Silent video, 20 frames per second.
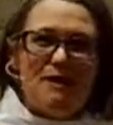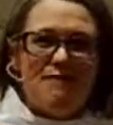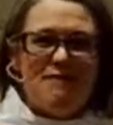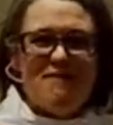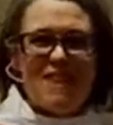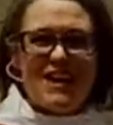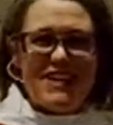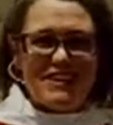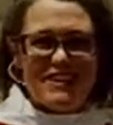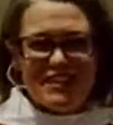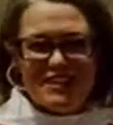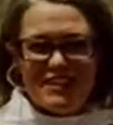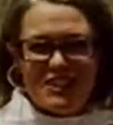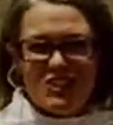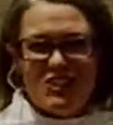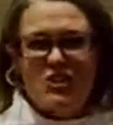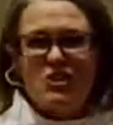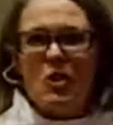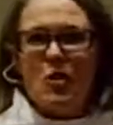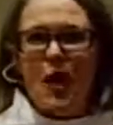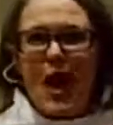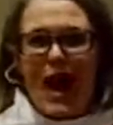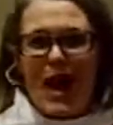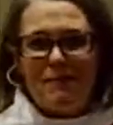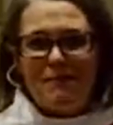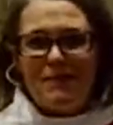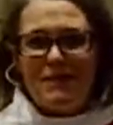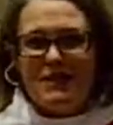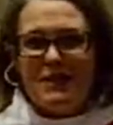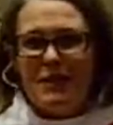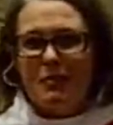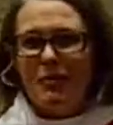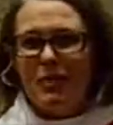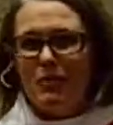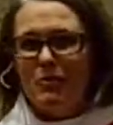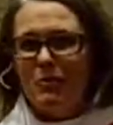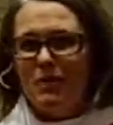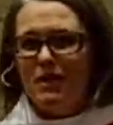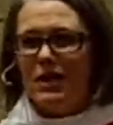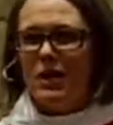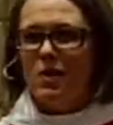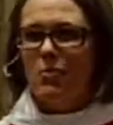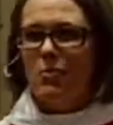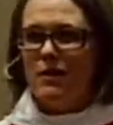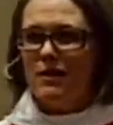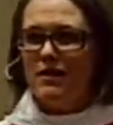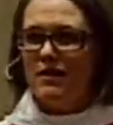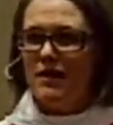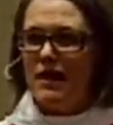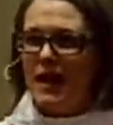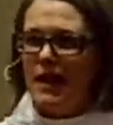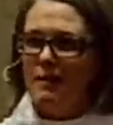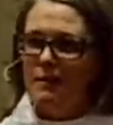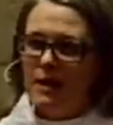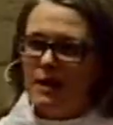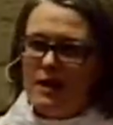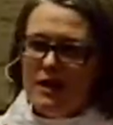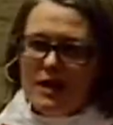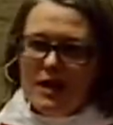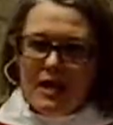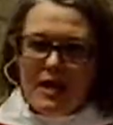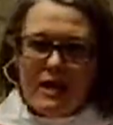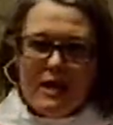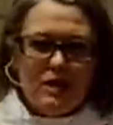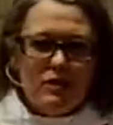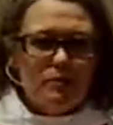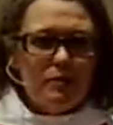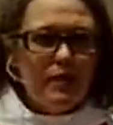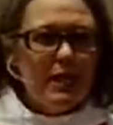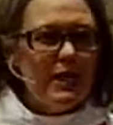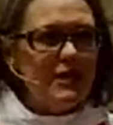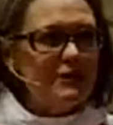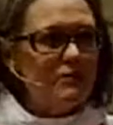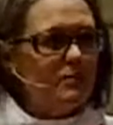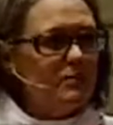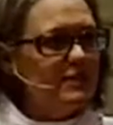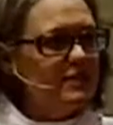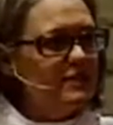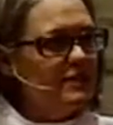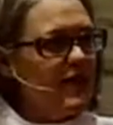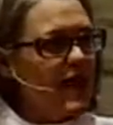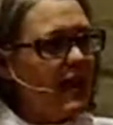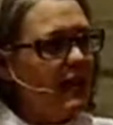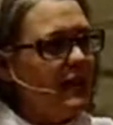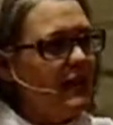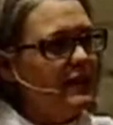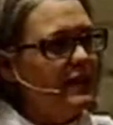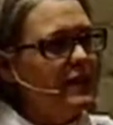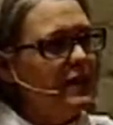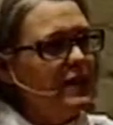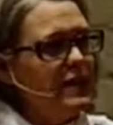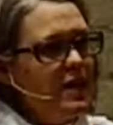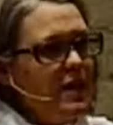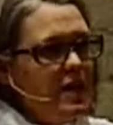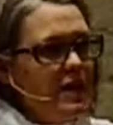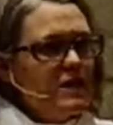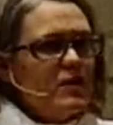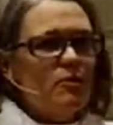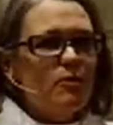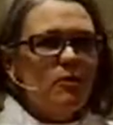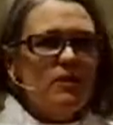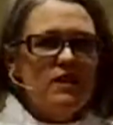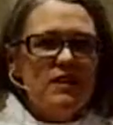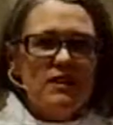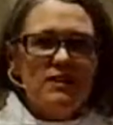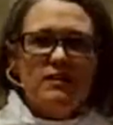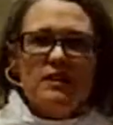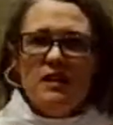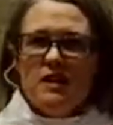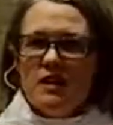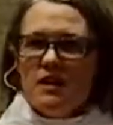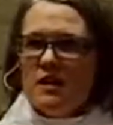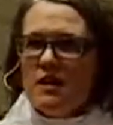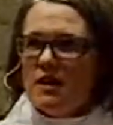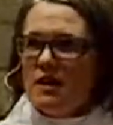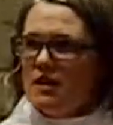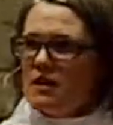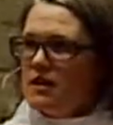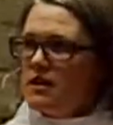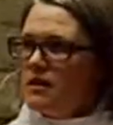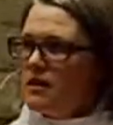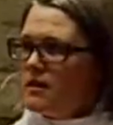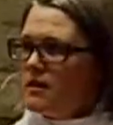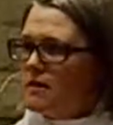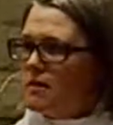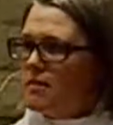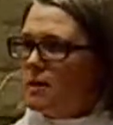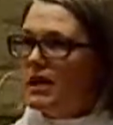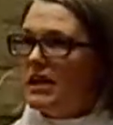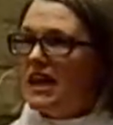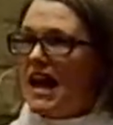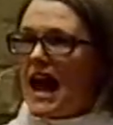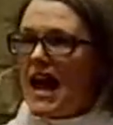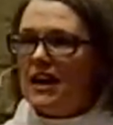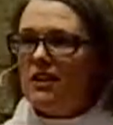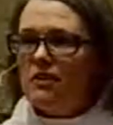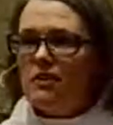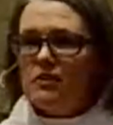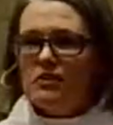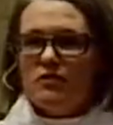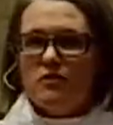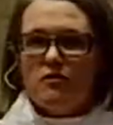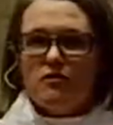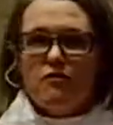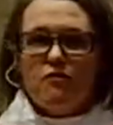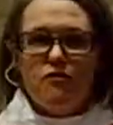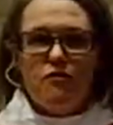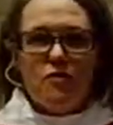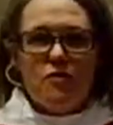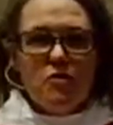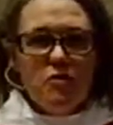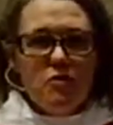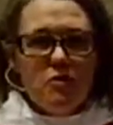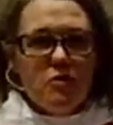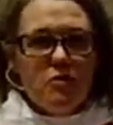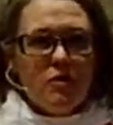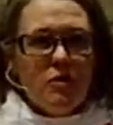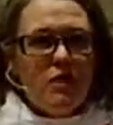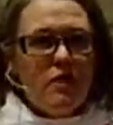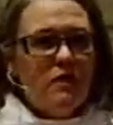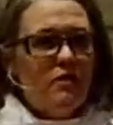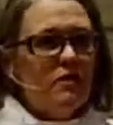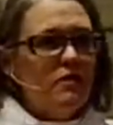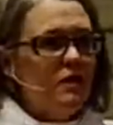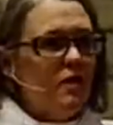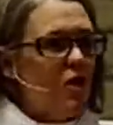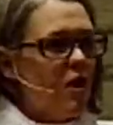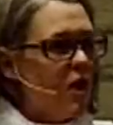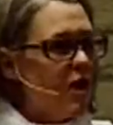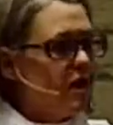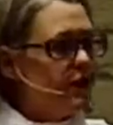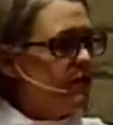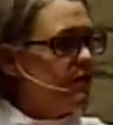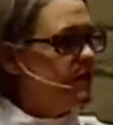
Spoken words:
faces, just so happy that we were there with them, and each place was set. And then there were these platters of food and all of